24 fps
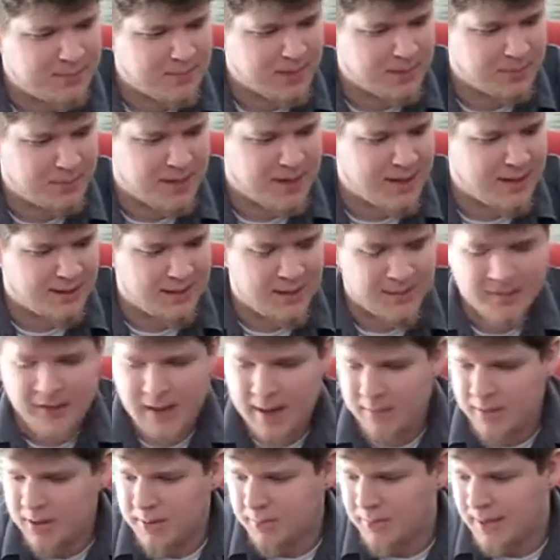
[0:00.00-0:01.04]
just because I'm
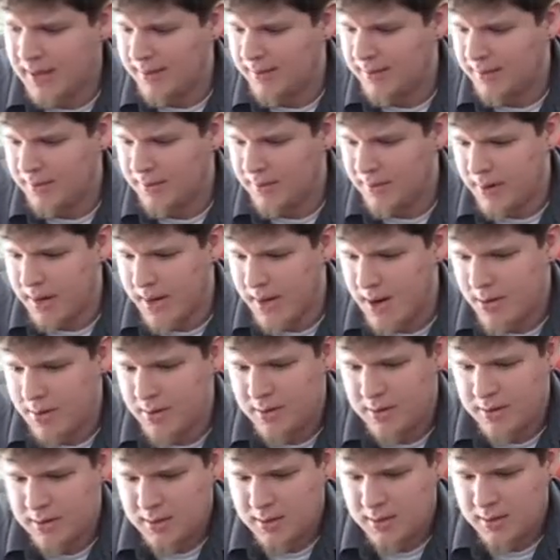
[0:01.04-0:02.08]
fine with the plastic for now.
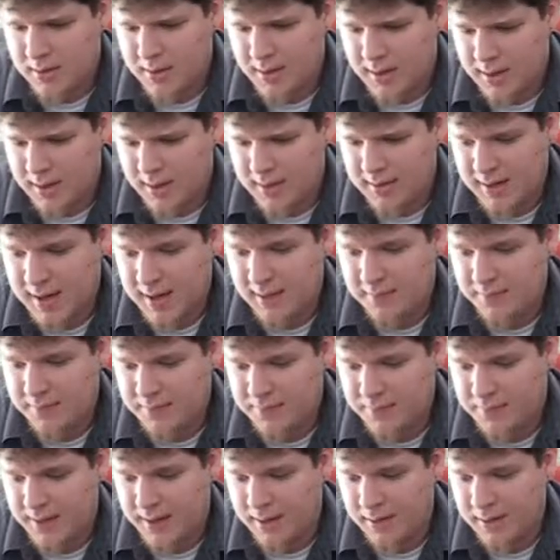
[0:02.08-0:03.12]
Yeah,
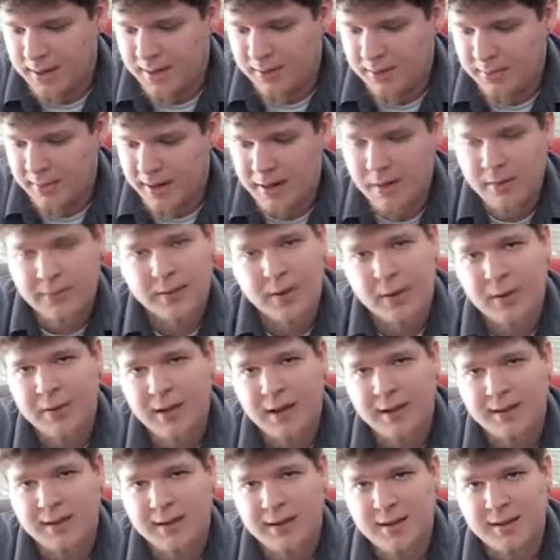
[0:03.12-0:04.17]
those are my overall
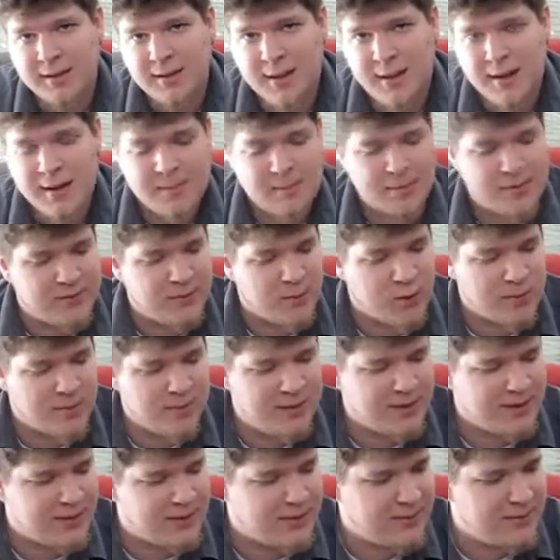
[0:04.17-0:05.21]
thoughts on this thing.
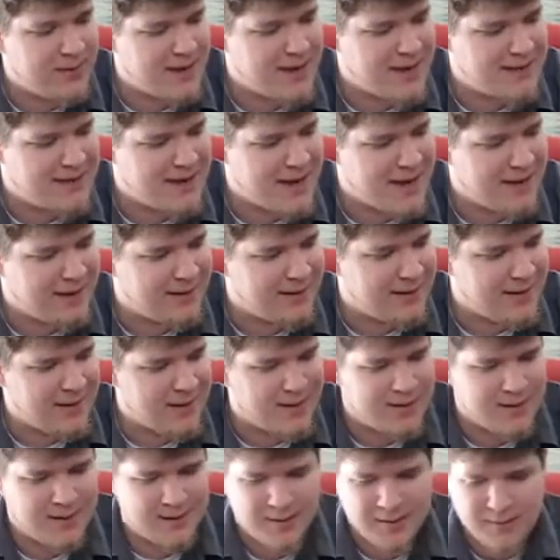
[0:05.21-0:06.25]
Performance is
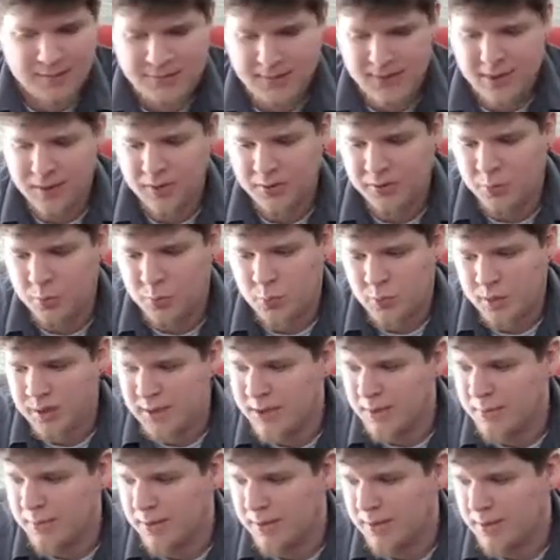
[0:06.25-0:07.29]
fantastic. Feels
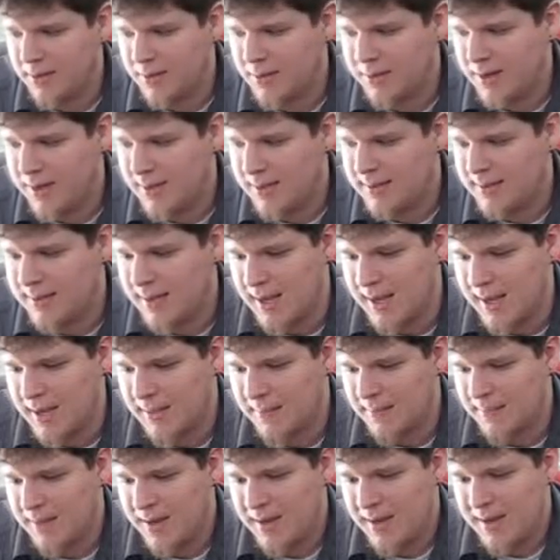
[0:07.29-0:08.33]
really, really great.
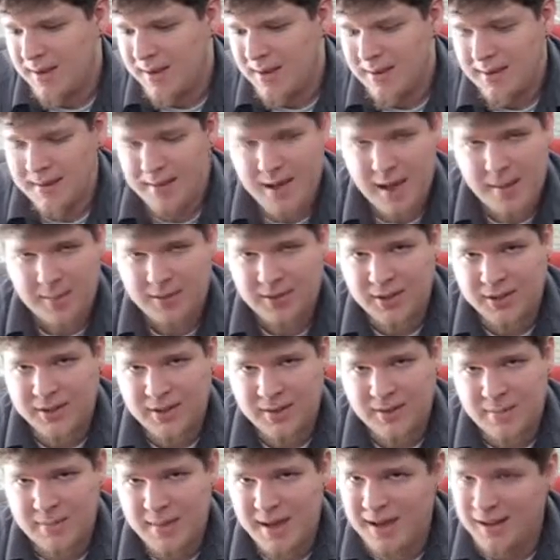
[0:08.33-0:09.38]
Composition
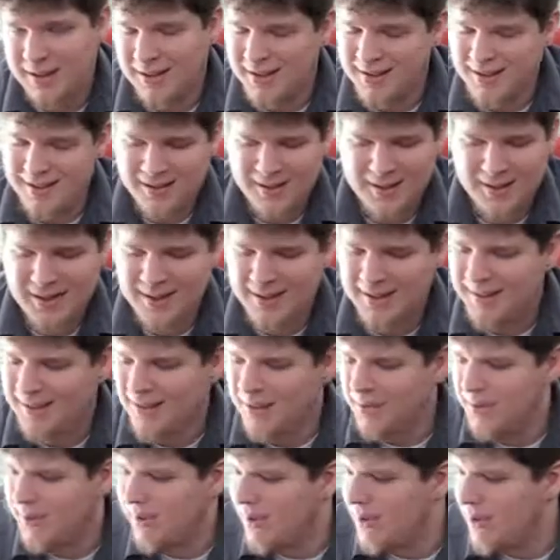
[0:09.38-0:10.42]
of the metal is
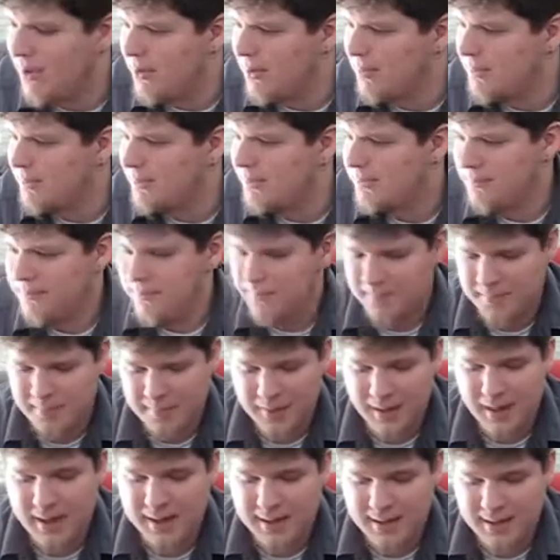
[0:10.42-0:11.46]
so-so,
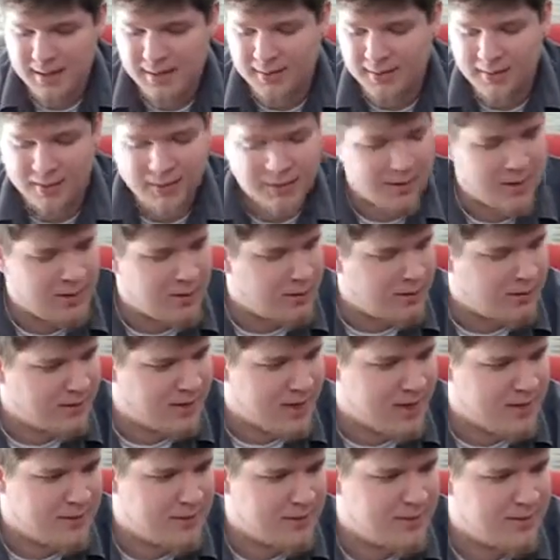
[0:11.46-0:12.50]
but it is still going to hold
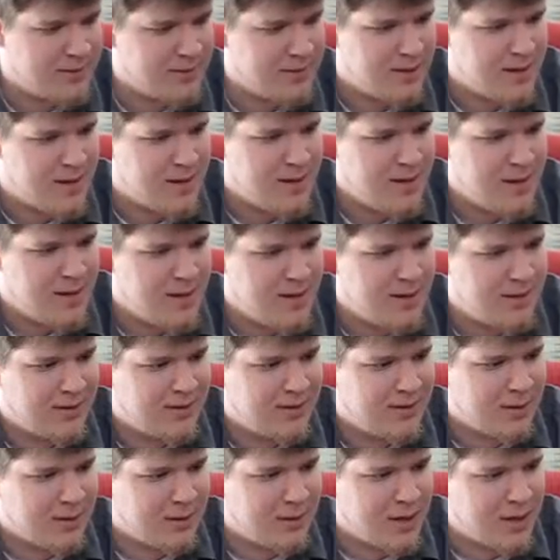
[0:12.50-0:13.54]
up
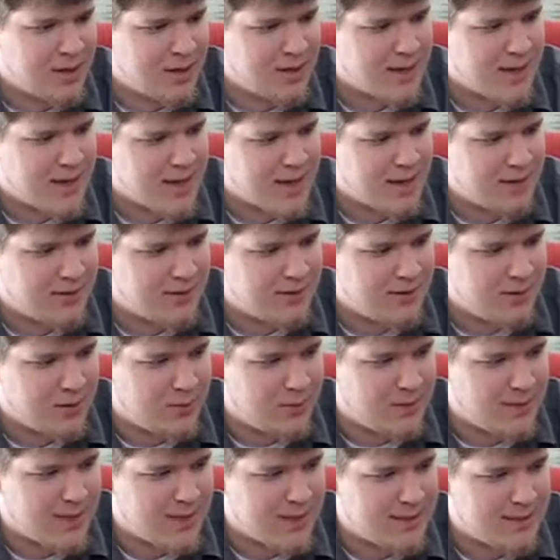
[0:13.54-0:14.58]
so long as
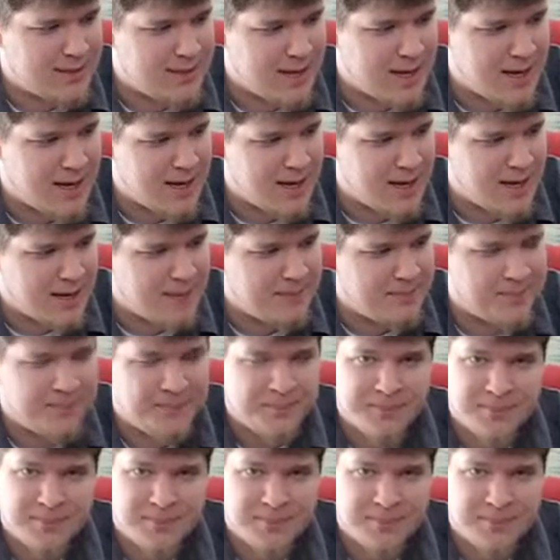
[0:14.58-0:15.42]
you get a